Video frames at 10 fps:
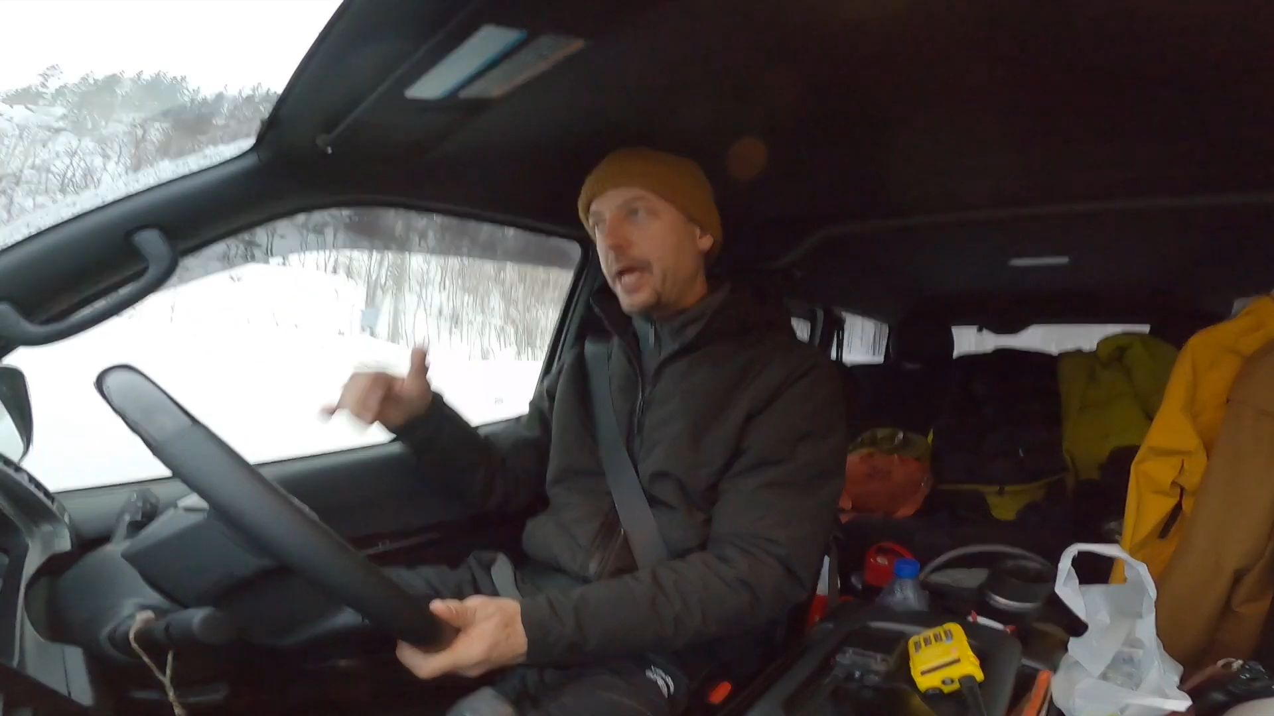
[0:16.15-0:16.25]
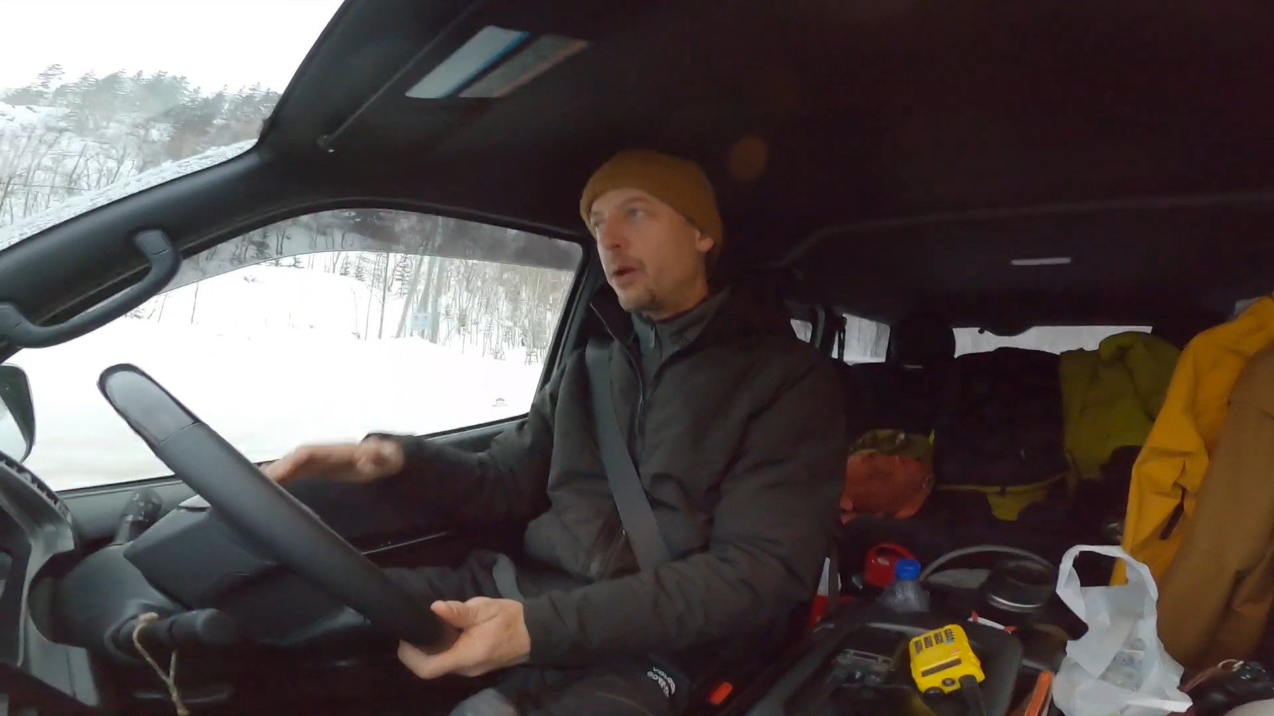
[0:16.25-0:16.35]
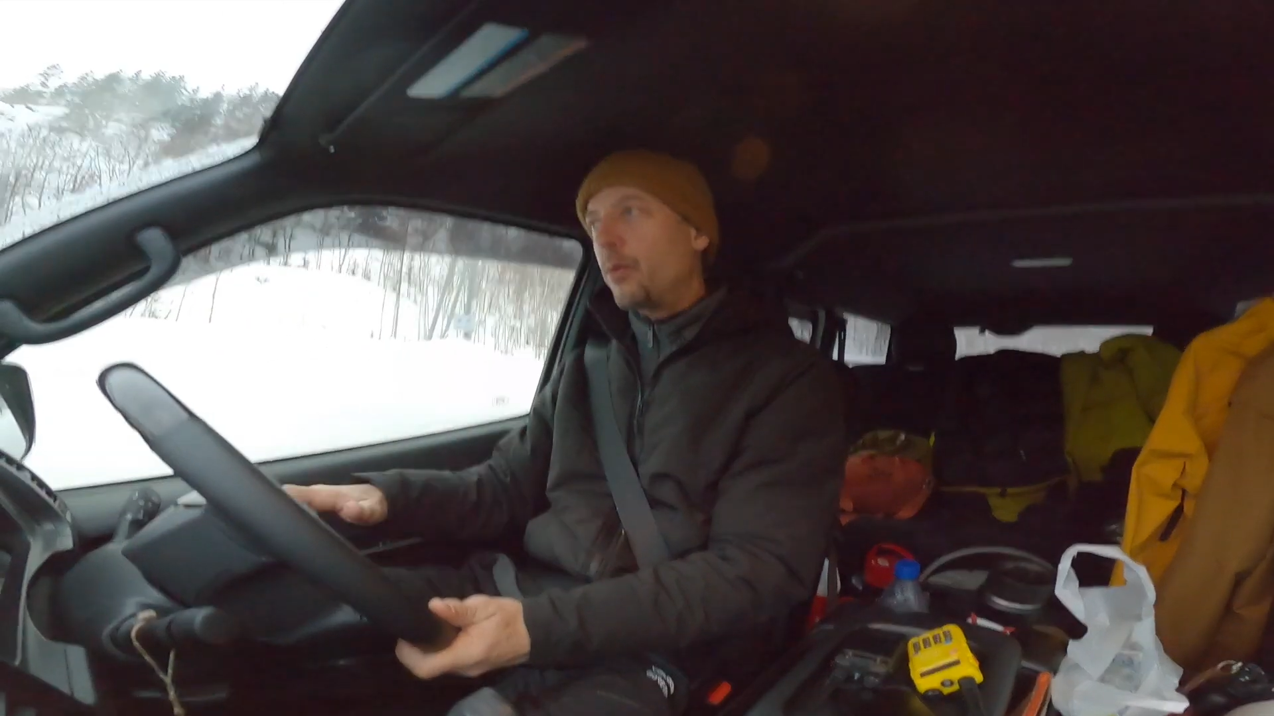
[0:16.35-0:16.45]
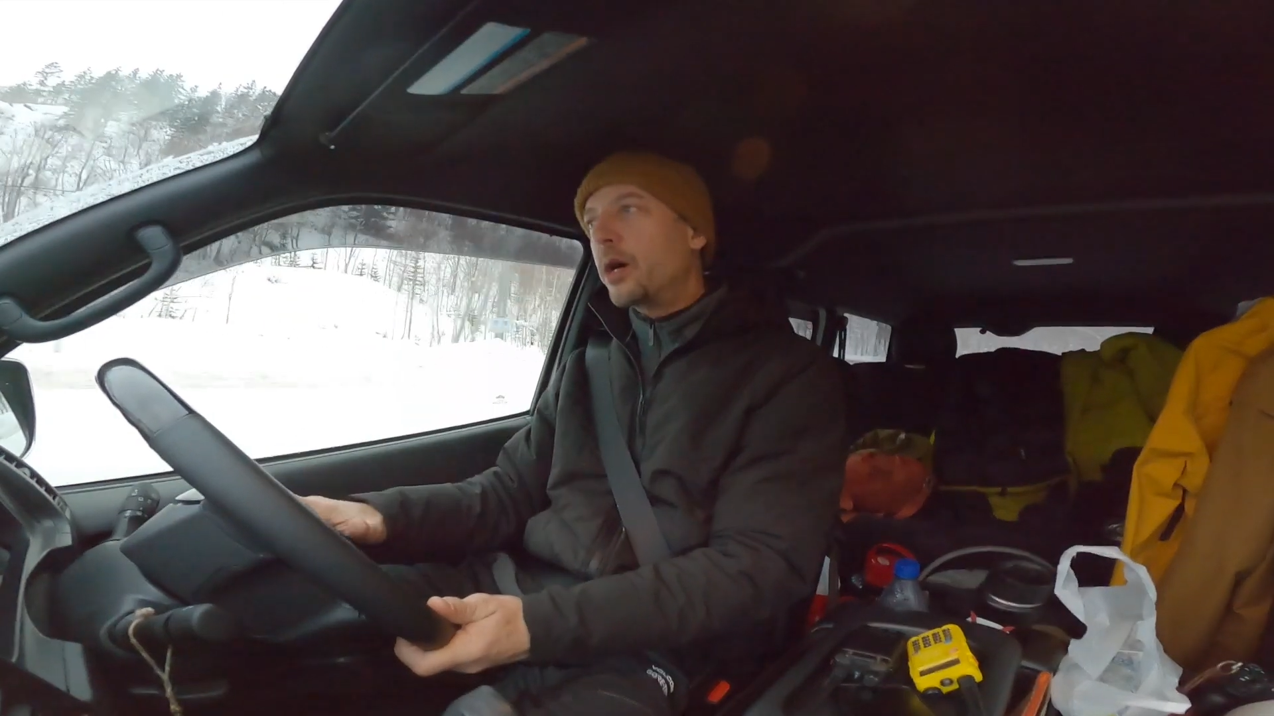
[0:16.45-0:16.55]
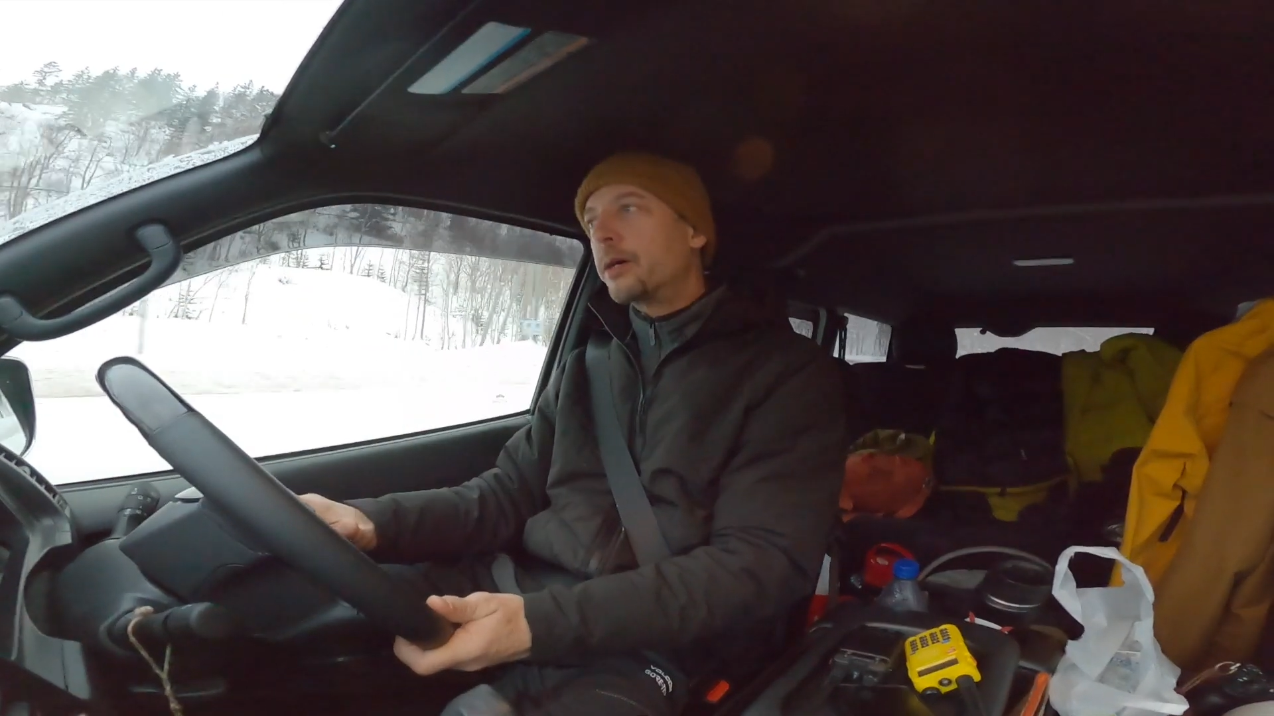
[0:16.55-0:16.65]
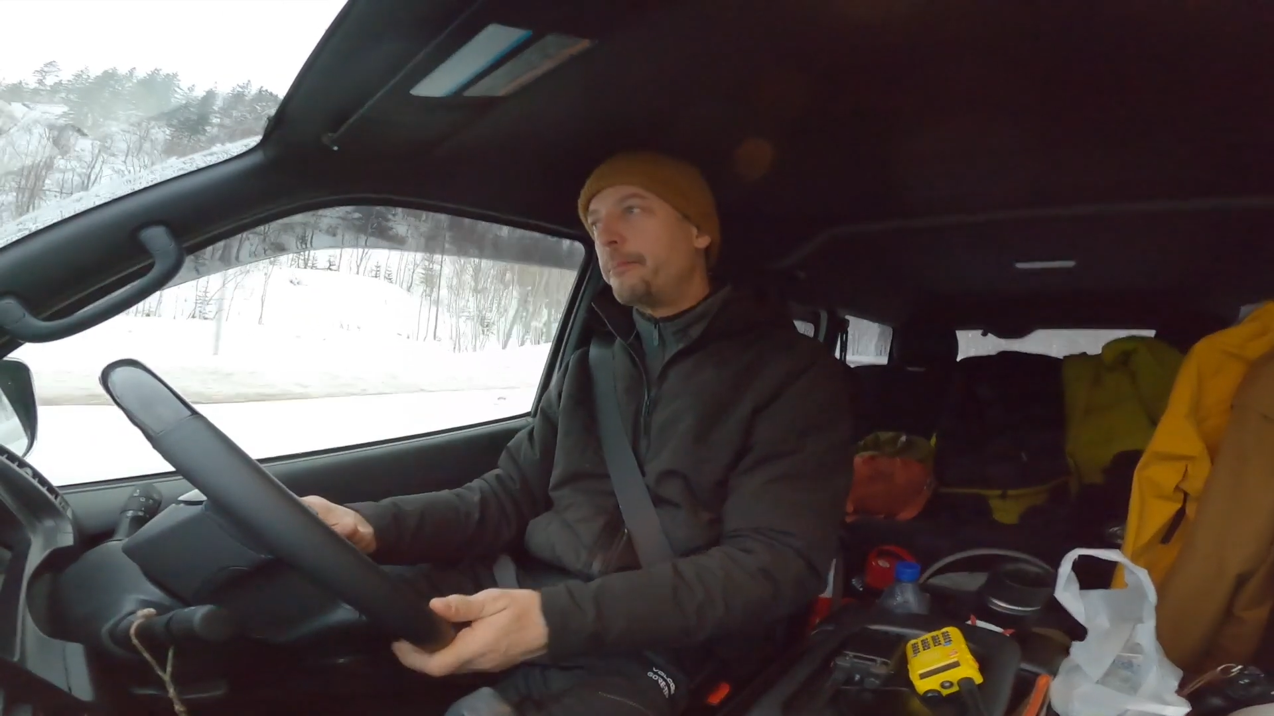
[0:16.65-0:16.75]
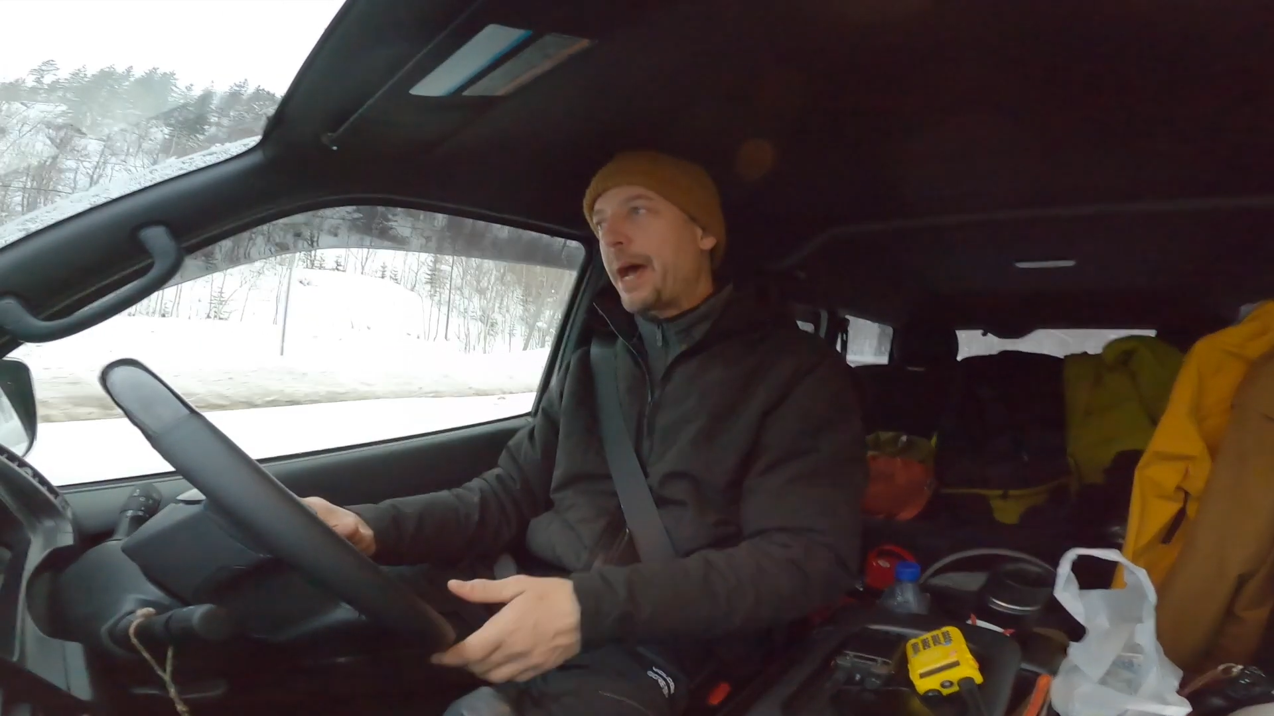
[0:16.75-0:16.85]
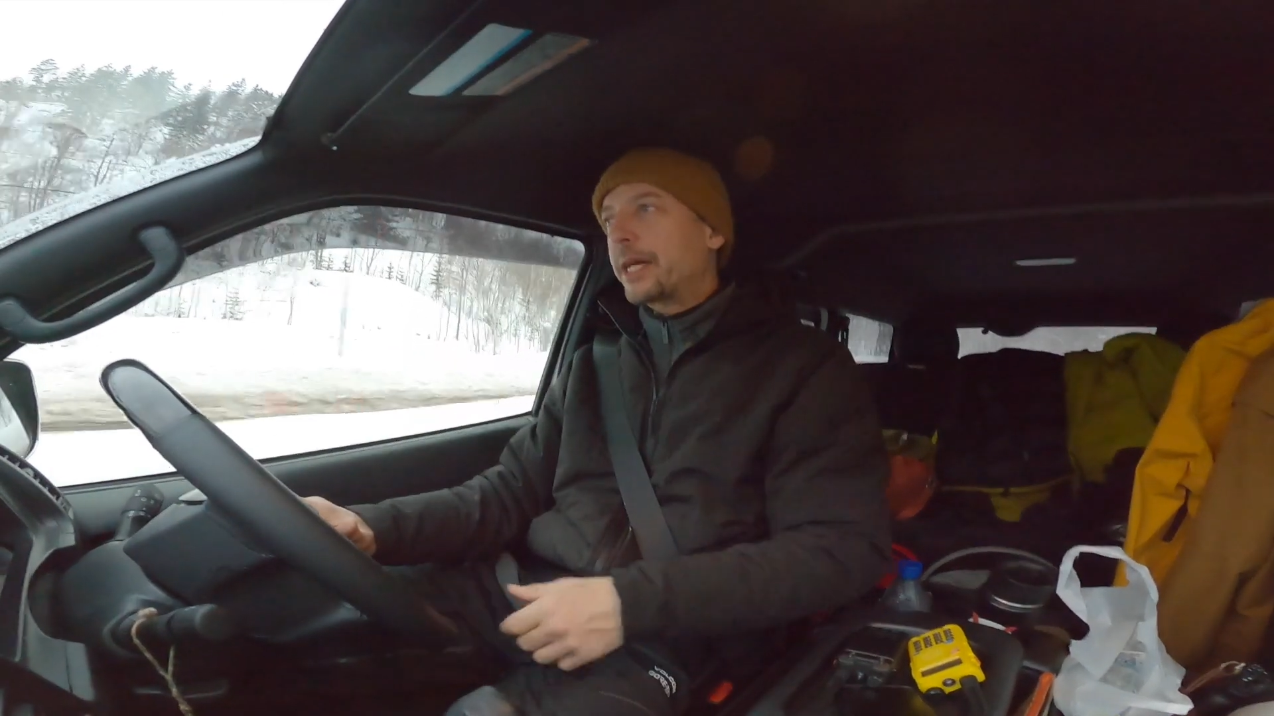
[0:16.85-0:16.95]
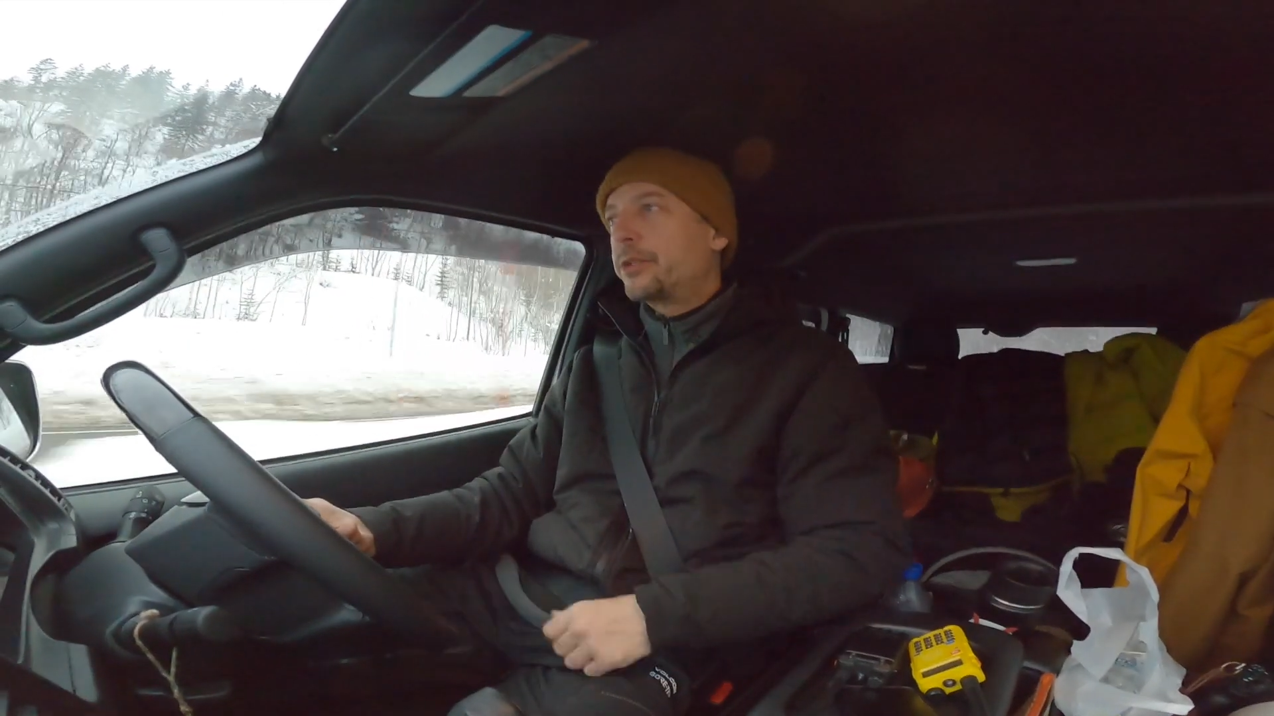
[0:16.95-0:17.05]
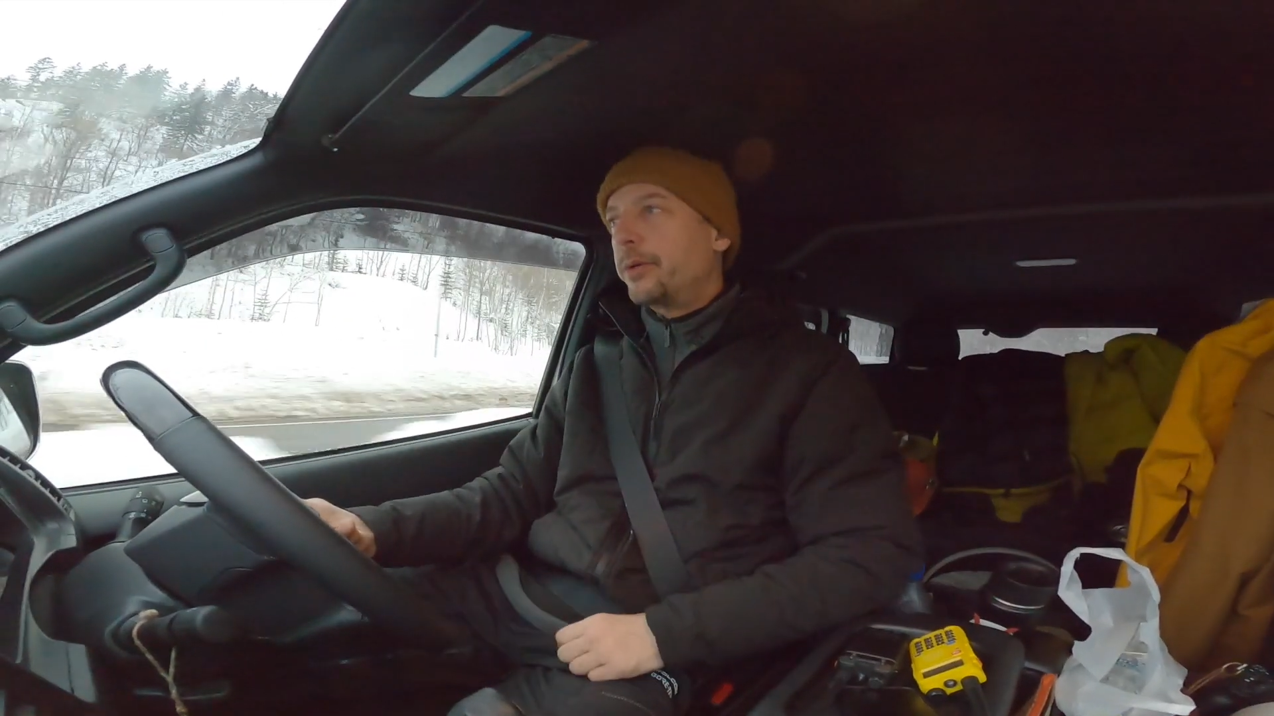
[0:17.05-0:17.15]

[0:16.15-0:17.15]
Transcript: and welcome back